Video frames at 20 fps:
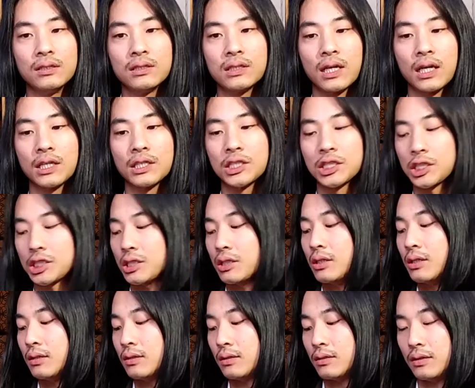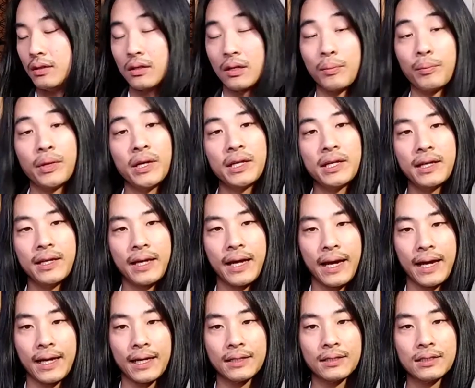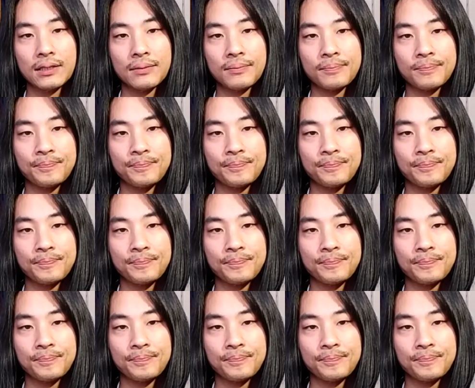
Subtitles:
touch in our picking hand,